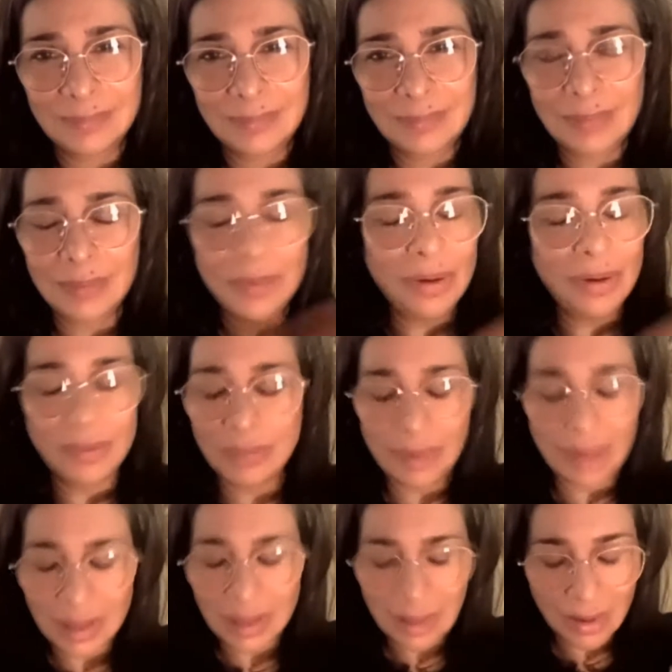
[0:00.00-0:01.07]
I'm not
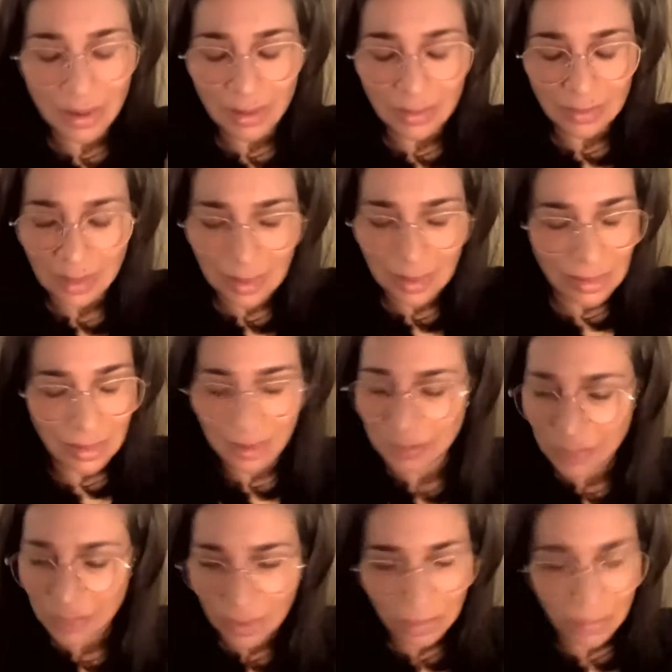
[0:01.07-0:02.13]

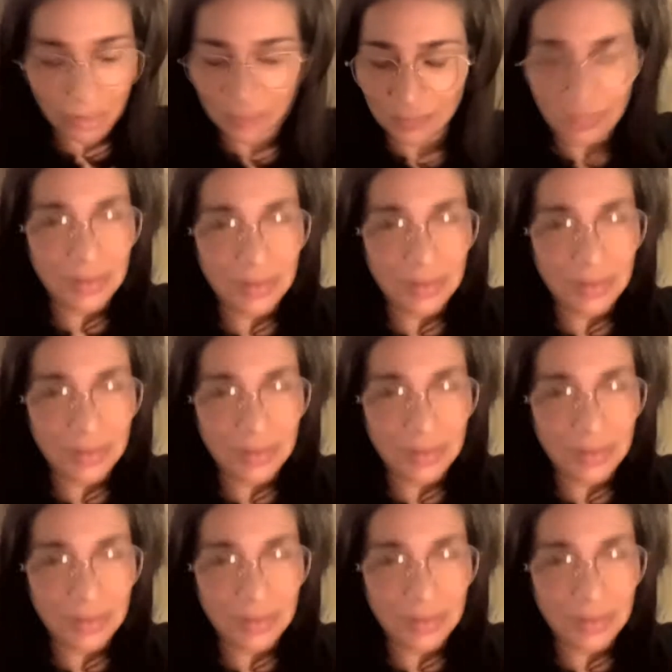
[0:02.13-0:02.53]
one for